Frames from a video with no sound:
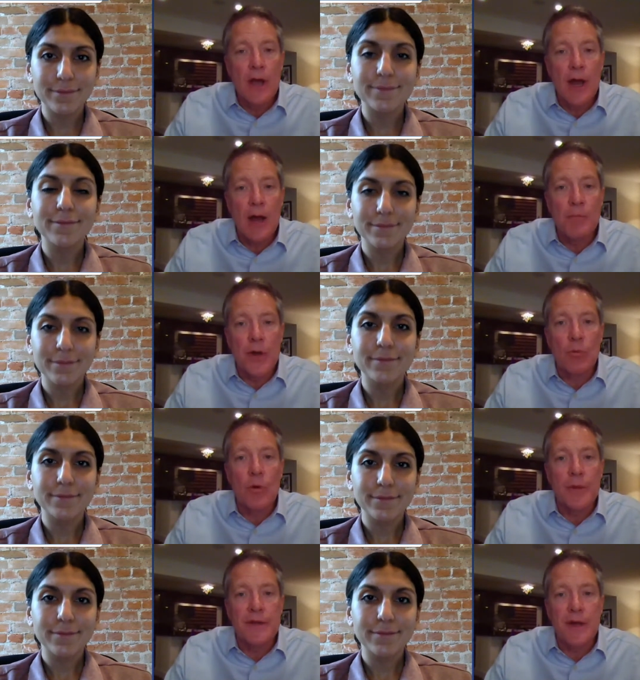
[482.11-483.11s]
Speaker 1: but it
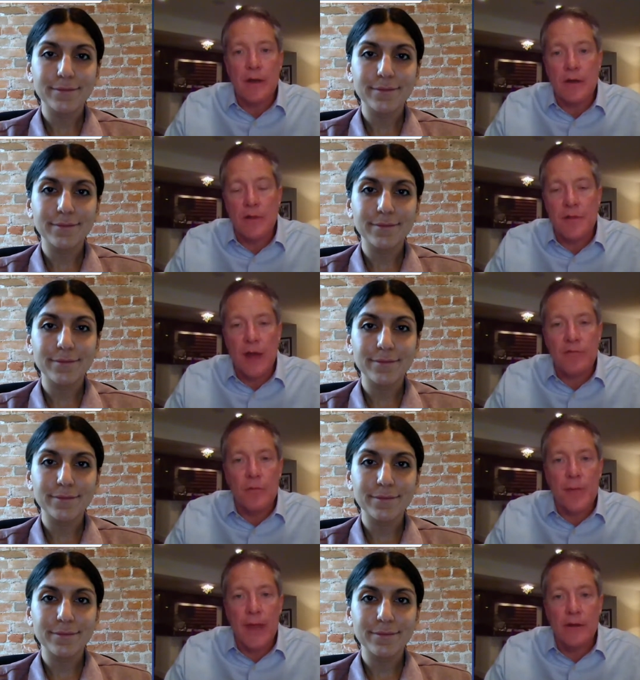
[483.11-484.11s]
will be done in a
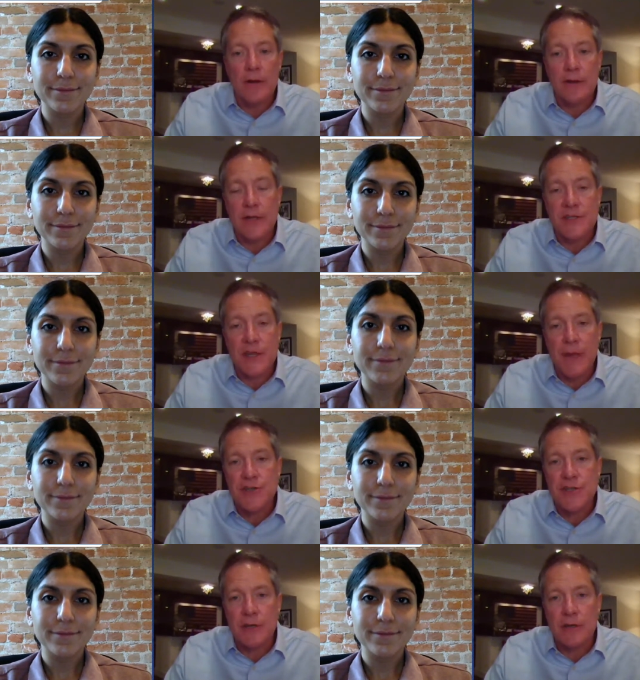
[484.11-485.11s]
thoughtful manner. And as I
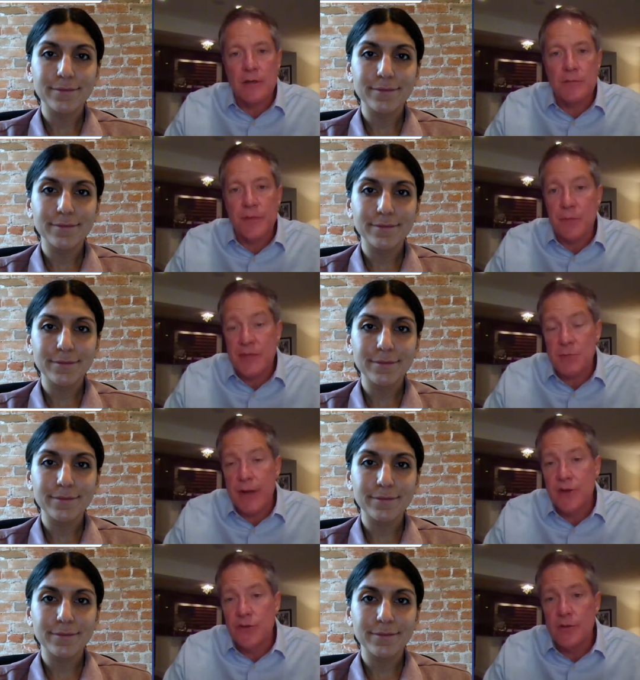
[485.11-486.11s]
mentioned, the best
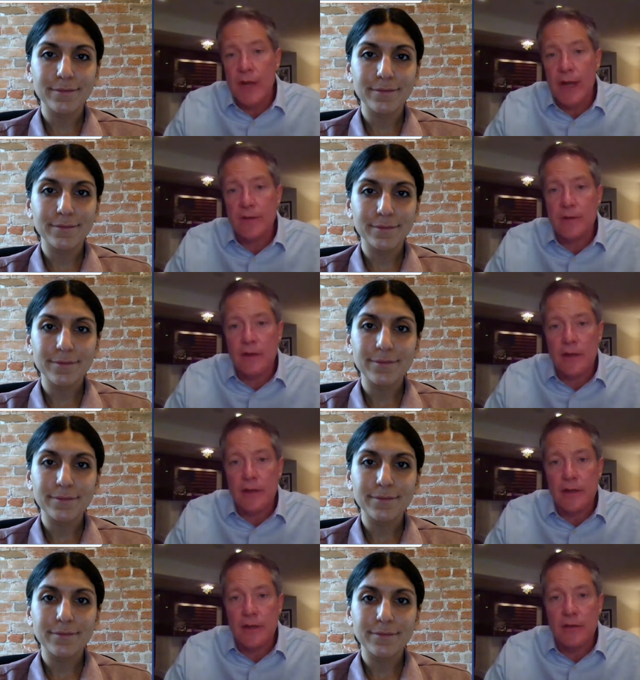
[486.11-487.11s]
way to do that
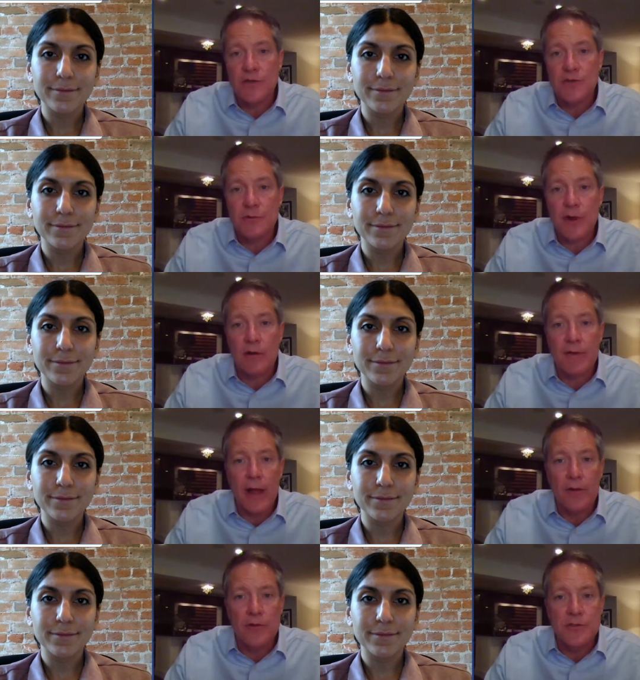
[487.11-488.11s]
in adherence with our
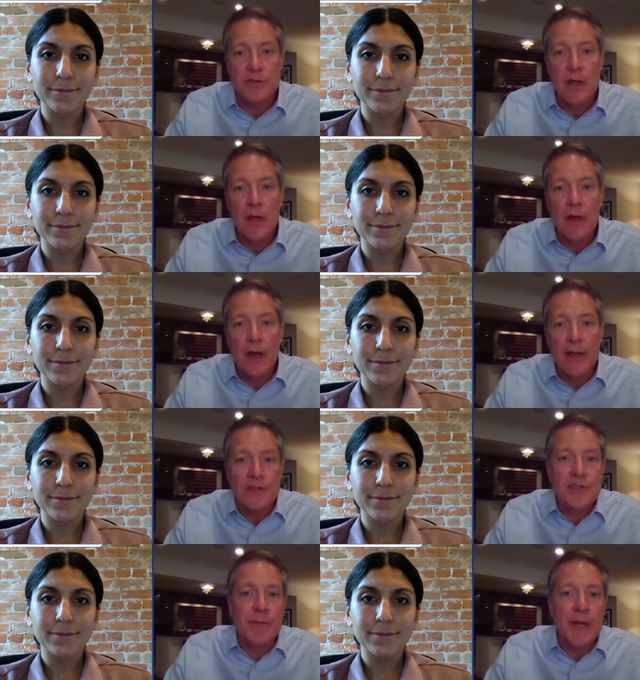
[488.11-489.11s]
values
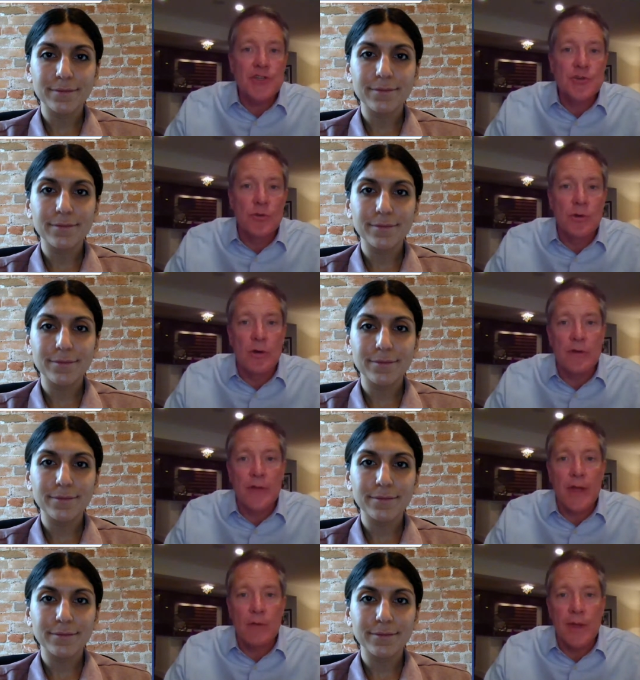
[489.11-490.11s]
is to make sure
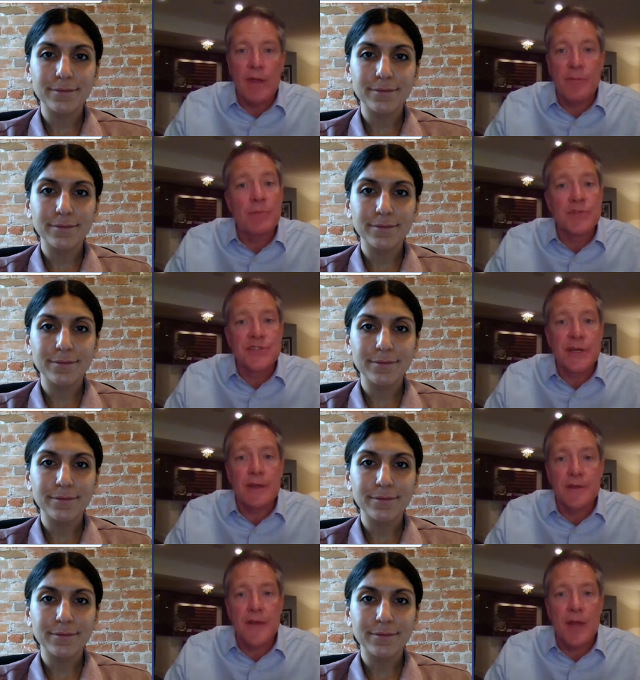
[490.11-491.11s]
that we have people
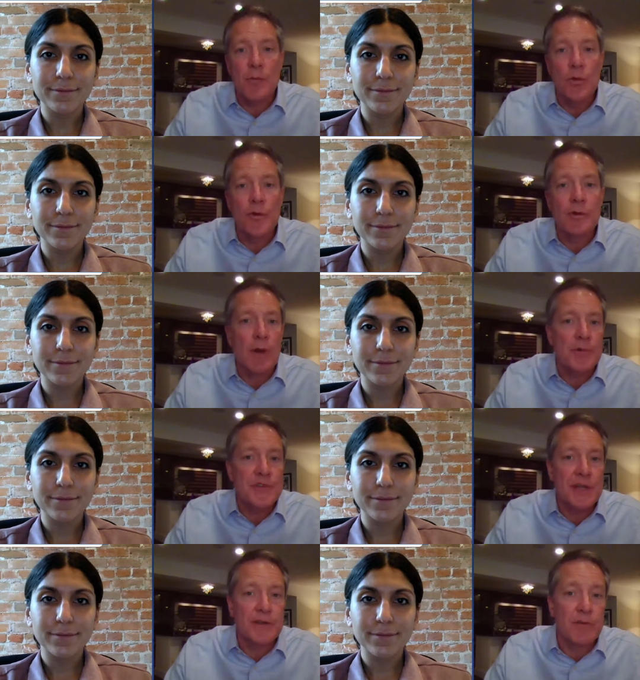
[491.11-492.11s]
sitting at the table who can
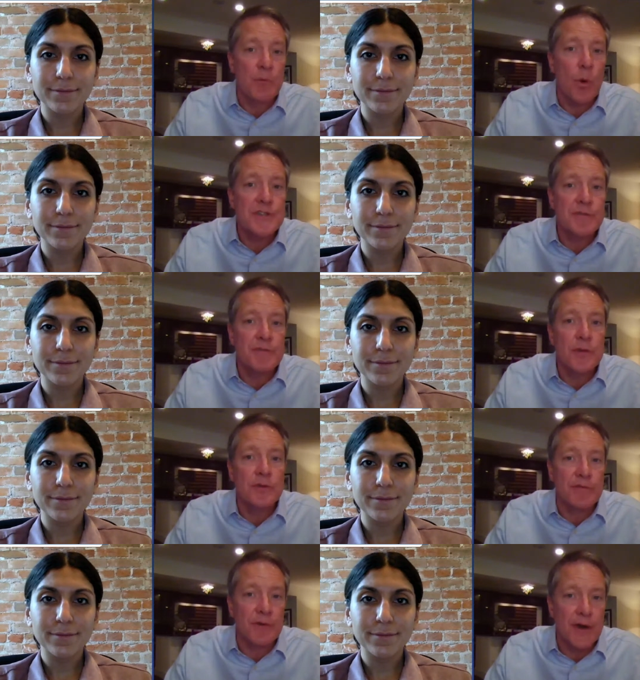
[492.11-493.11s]
represent different points of
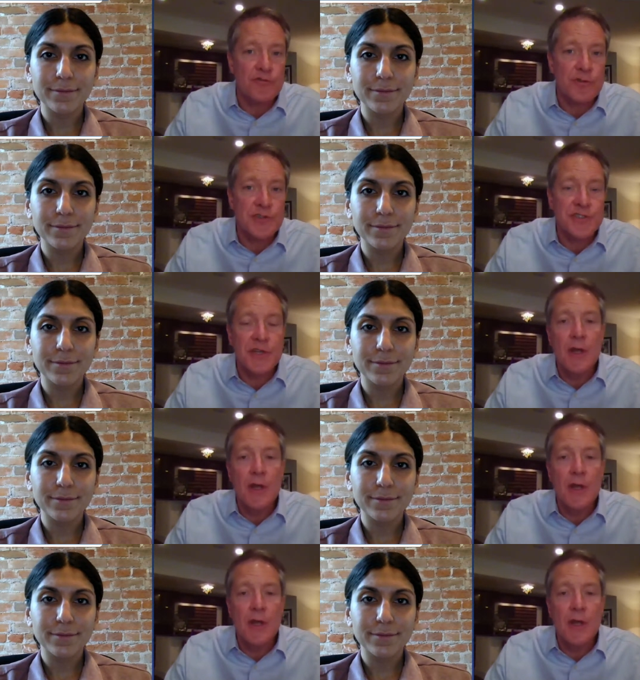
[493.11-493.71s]
view, different interests,